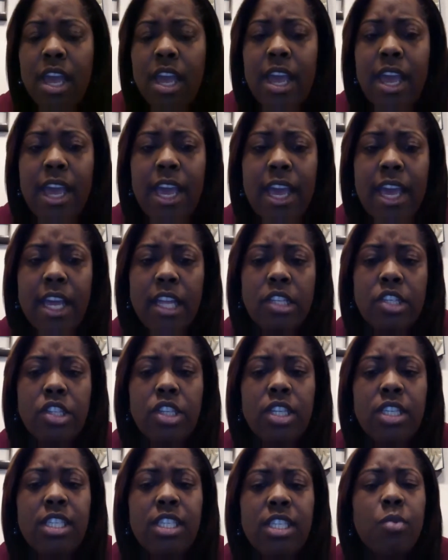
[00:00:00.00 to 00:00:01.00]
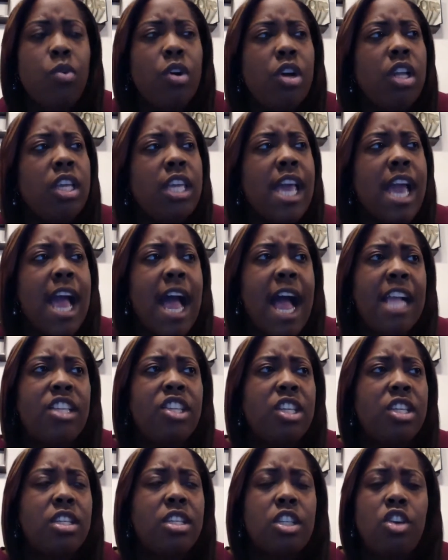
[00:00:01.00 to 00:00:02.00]
And she said, well, yeah, I
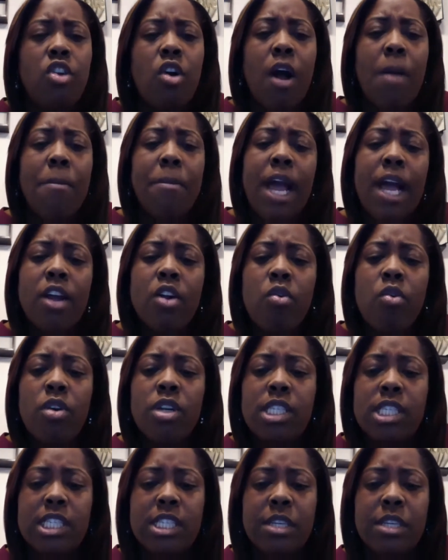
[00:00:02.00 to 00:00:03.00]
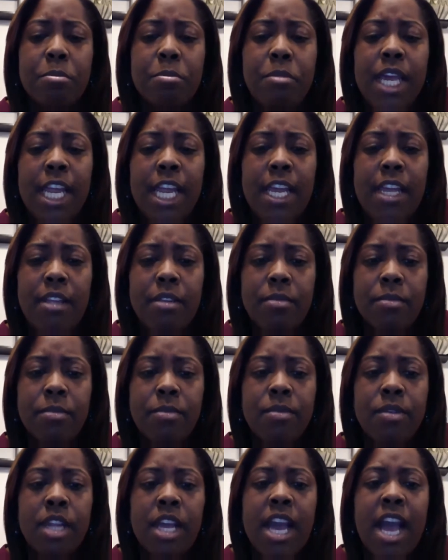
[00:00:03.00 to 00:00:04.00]
just, you know, I'm not going to submit it.
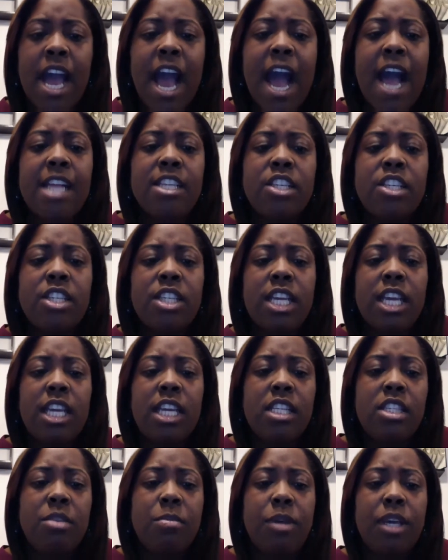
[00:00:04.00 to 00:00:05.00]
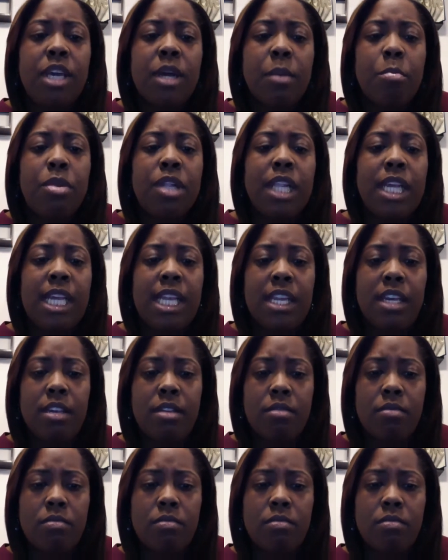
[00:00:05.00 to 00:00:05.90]
I just need it to be completed.